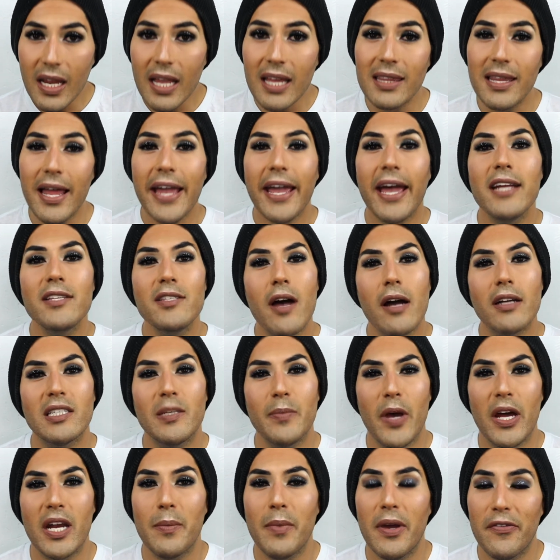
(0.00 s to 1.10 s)
Like I talked
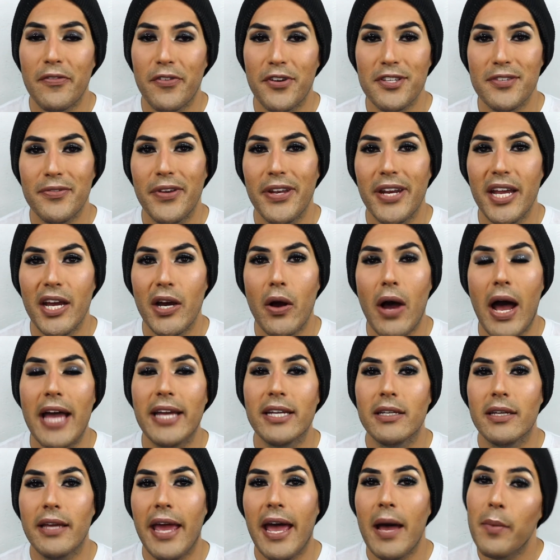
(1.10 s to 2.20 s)
about in my first video,
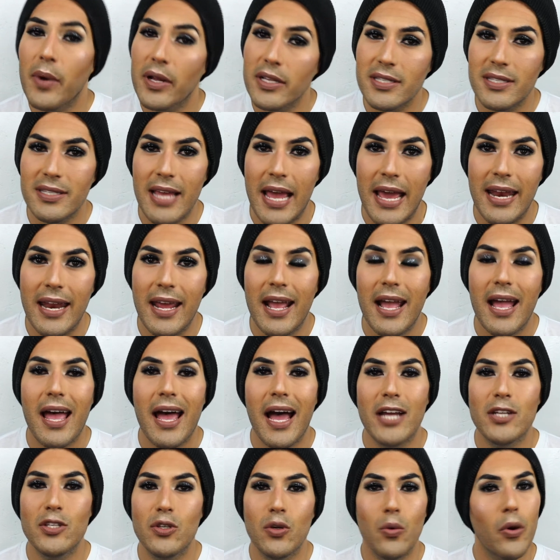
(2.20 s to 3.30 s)
I am on set.
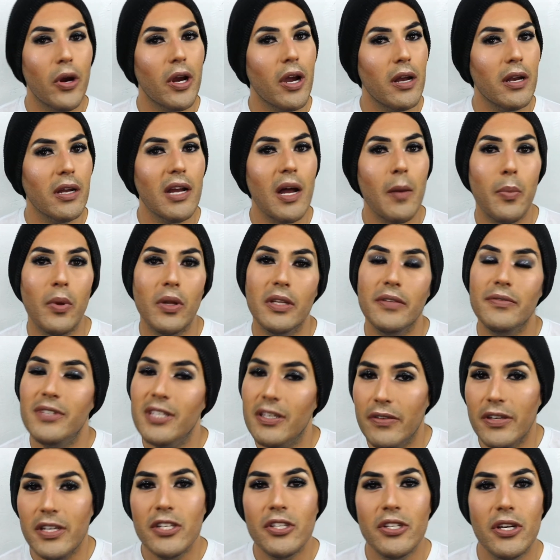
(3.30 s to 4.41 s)
I do work on a couple of
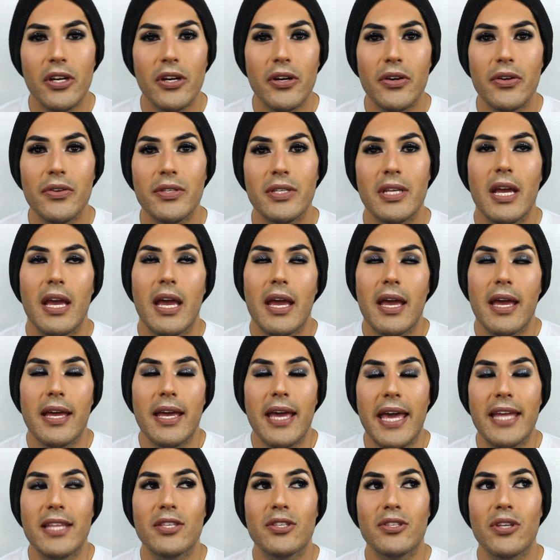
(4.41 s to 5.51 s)
TV shows.
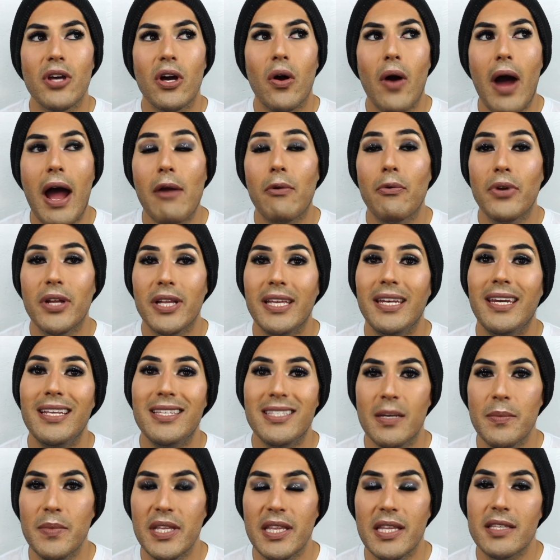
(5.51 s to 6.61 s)
And so I really need
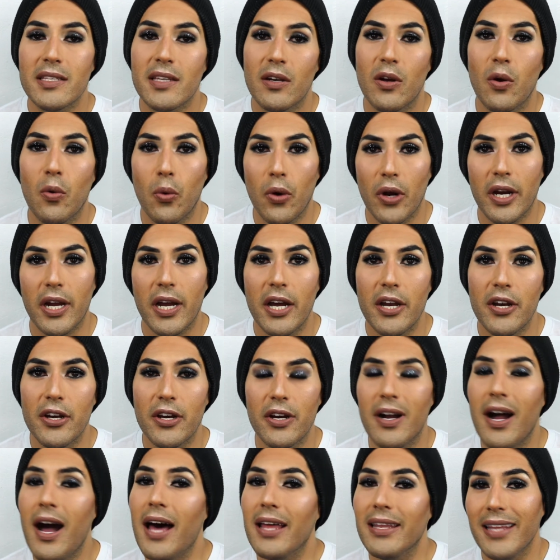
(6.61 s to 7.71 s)
something that's gonna work
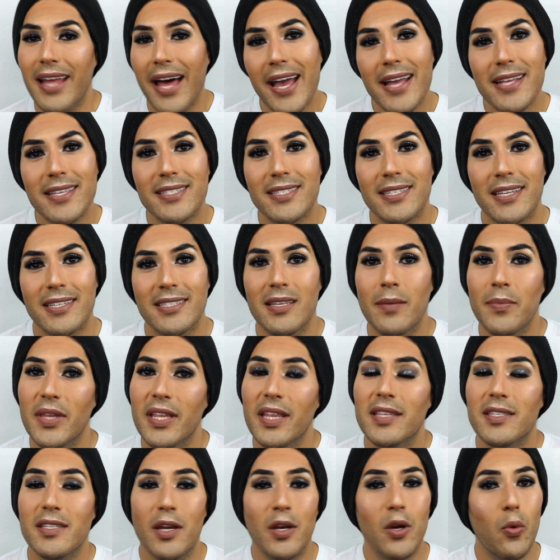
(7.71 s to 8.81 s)
under hot lights, something
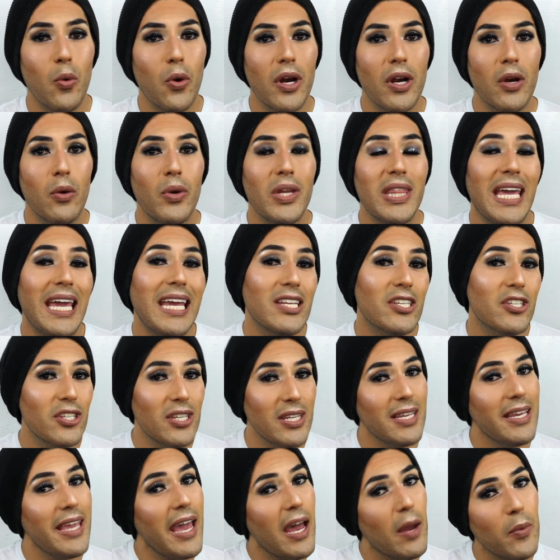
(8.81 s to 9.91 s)
that's gonna work with
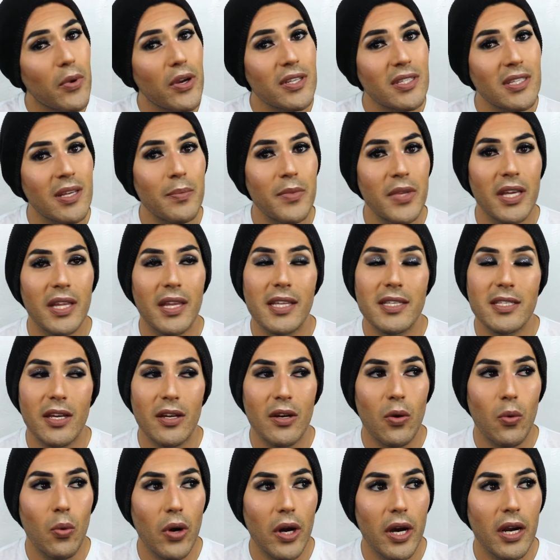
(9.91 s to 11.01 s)
HD camera, something that's
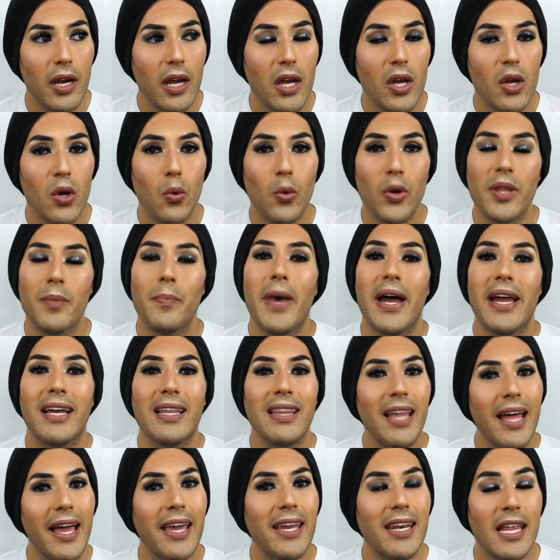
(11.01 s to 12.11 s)
gonna work with my
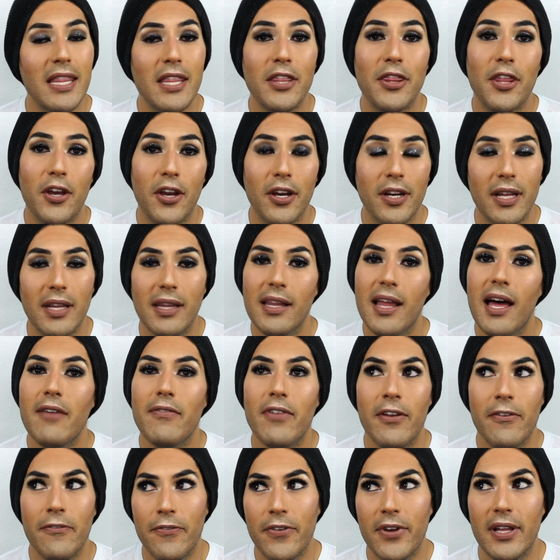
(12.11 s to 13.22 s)
client and that they're gonna love
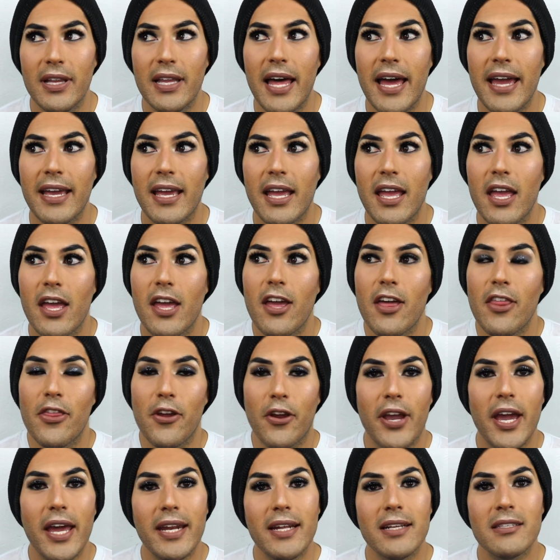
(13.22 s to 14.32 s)
and feel like they're
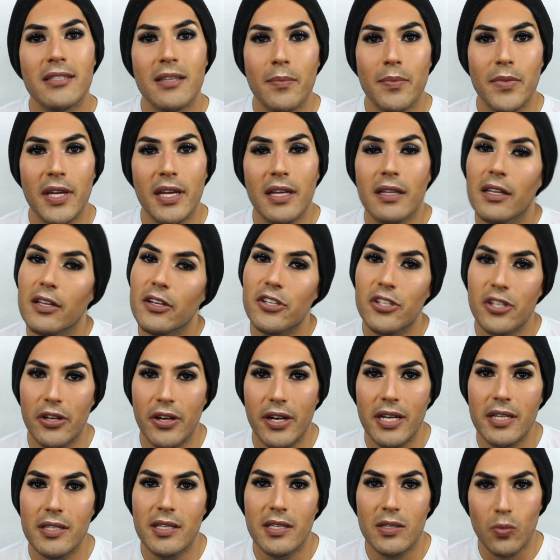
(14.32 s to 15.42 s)
getting something
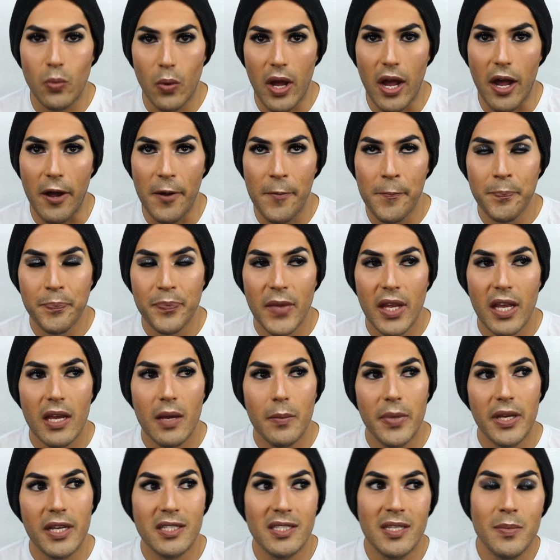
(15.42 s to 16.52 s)
luxurious as well.
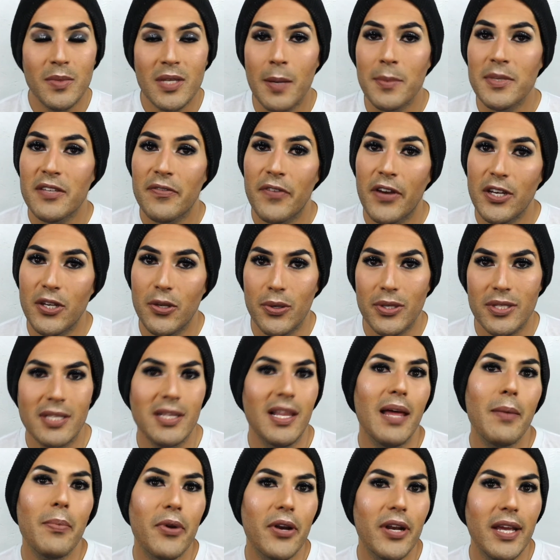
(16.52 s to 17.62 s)
Because sometimes if I do a
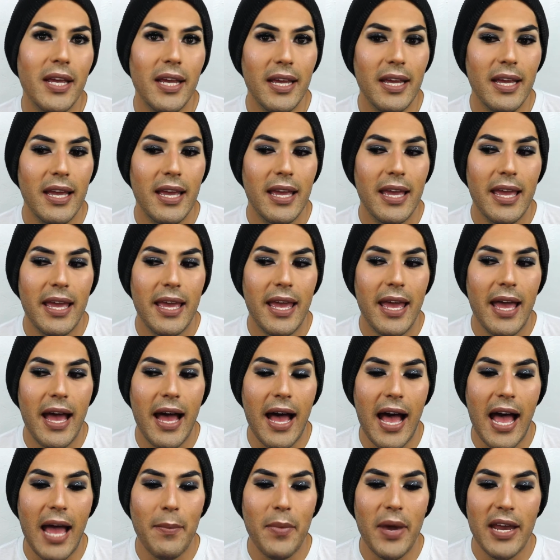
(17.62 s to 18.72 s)
celebrity,
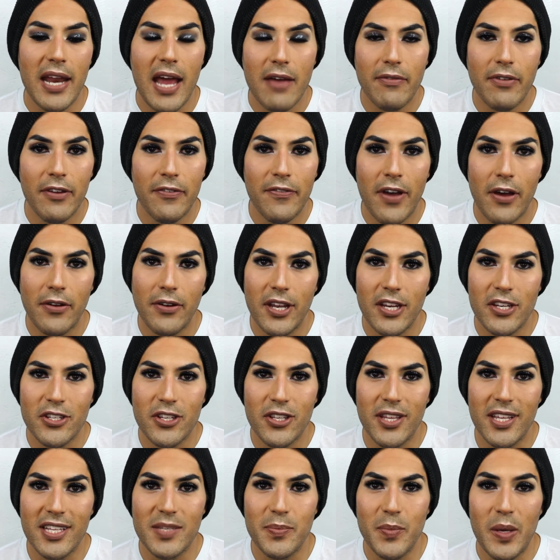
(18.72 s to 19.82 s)
I might have a
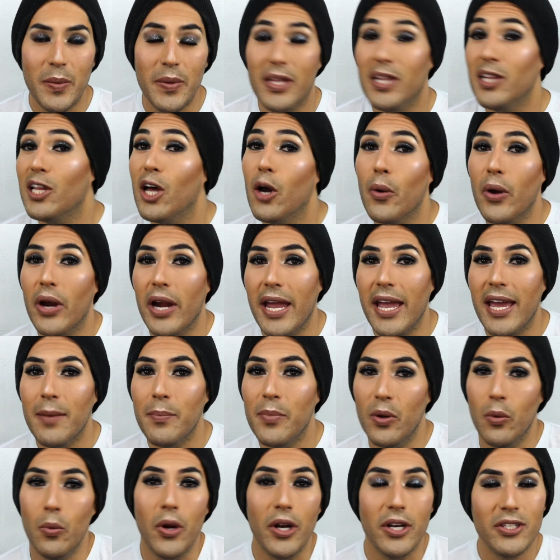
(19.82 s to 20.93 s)
foundation that's maybe lower end
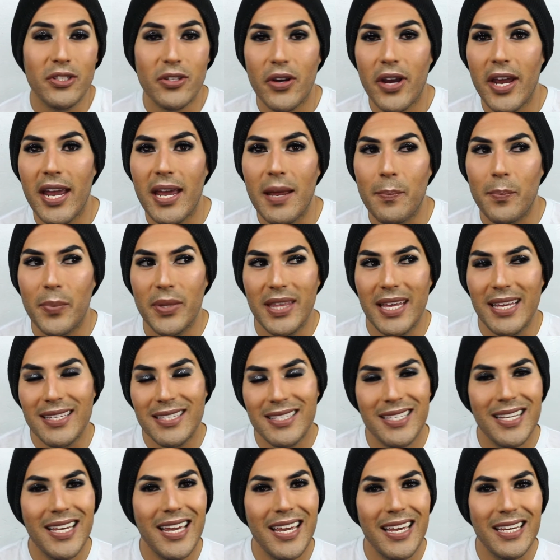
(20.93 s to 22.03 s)
but works great, but they
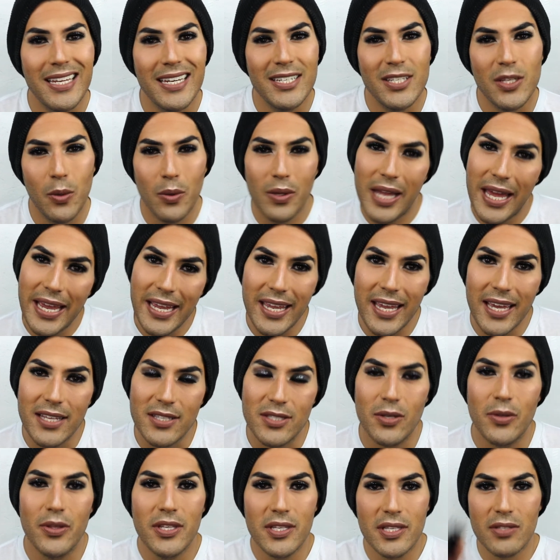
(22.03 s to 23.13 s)
see it and don't like it.
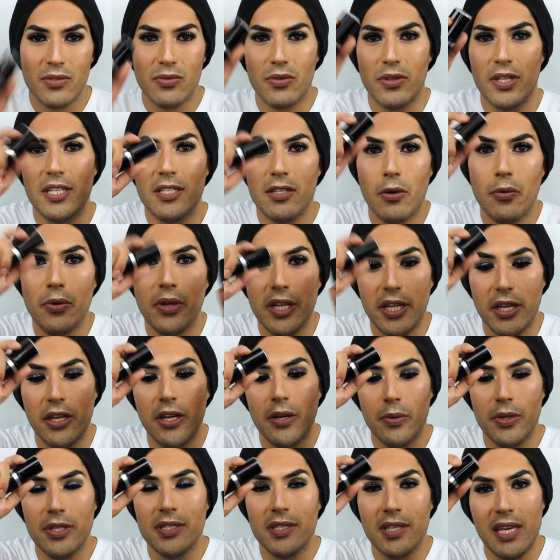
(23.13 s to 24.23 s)
So these are really
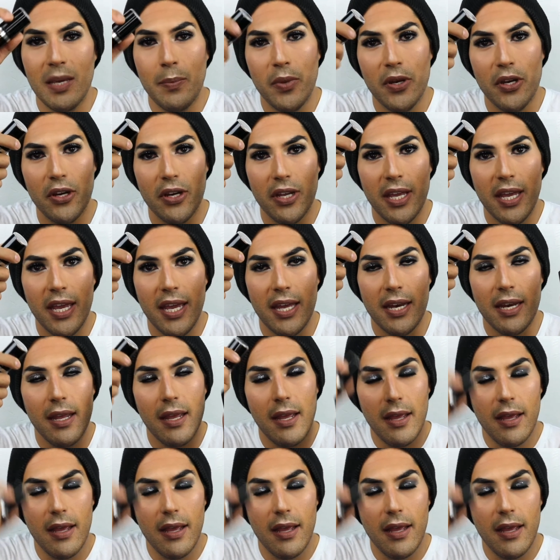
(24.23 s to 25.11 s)
good ones to keep in your kit.